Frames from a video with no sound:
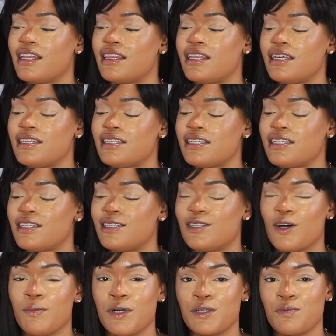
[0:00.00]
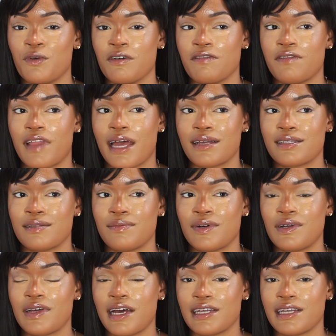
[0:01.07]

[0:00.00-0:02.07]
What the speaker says: this is so much more flexible